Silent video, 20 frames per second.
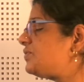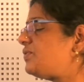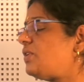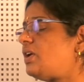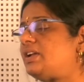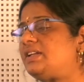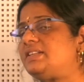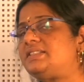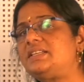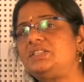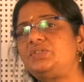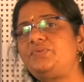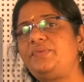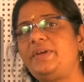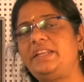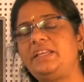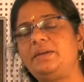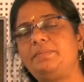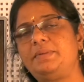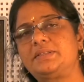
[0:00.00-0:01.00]
for research
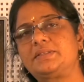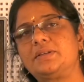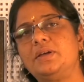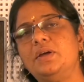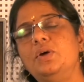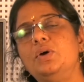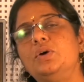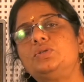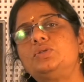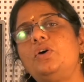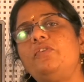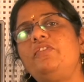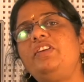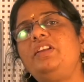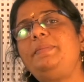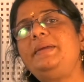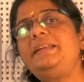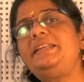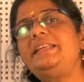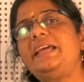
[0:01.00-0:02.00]
variables. So
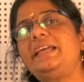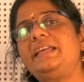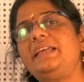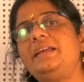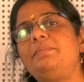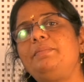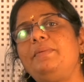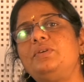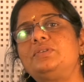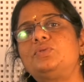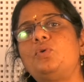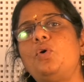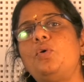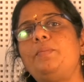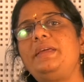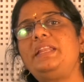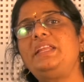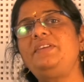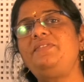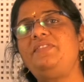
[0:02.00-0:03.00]
we'll be taking so
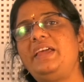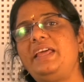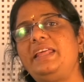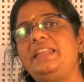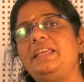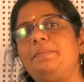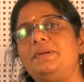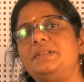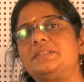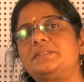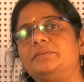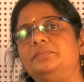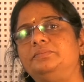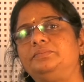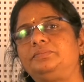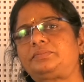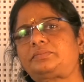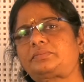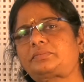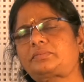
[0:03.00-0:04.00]
many variables,
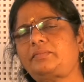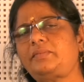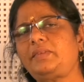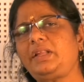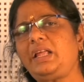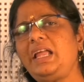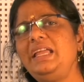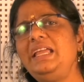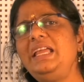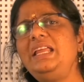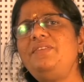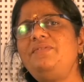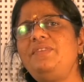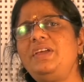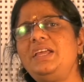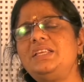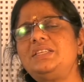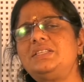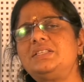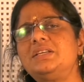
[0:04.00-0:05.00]
in
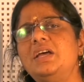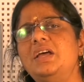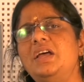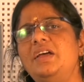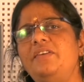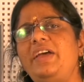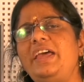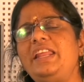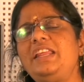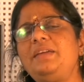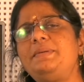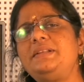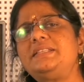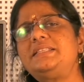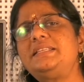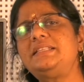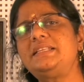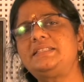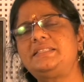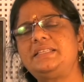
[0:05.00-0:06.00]
which variables
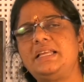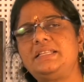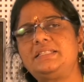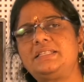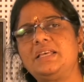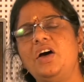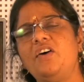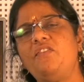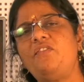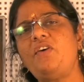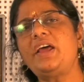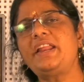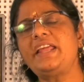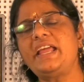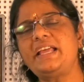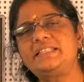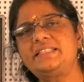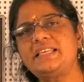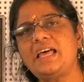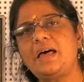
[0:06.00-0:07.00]
in the sense, for
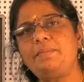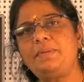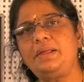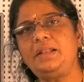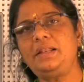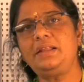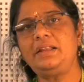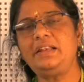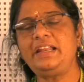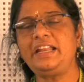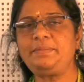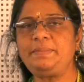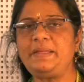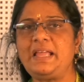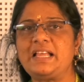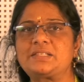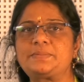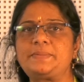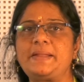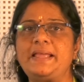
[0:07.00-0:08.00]
example, let me
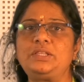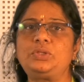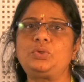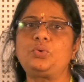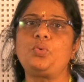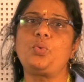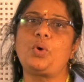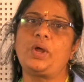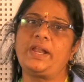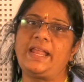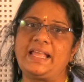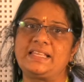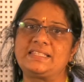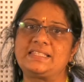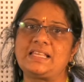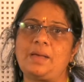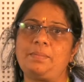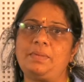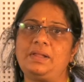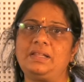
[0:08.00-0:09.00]
explain through one
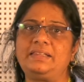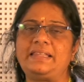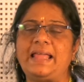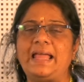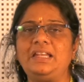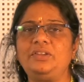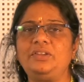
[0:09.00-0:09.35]
example, then